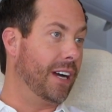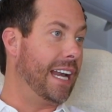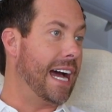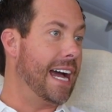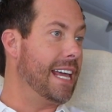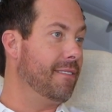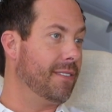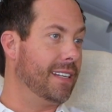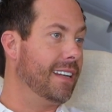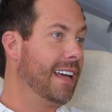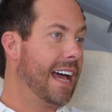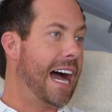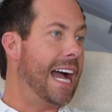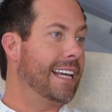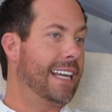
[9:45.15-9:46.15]
And
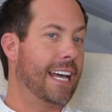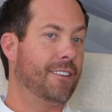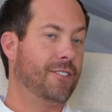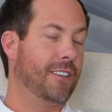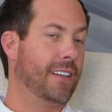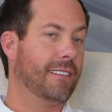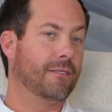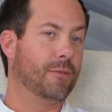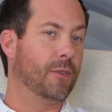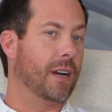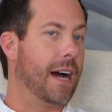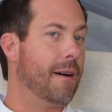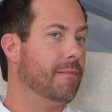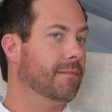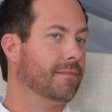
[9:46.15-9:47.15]
I catch it when
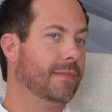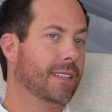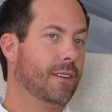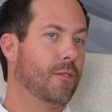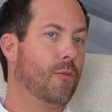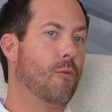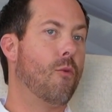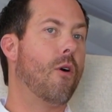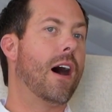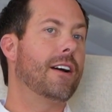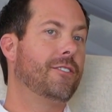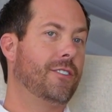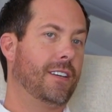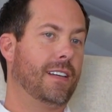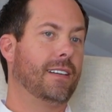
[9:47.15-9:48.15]
I'm
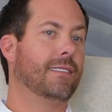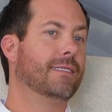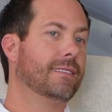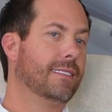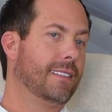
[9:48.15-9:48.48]
watching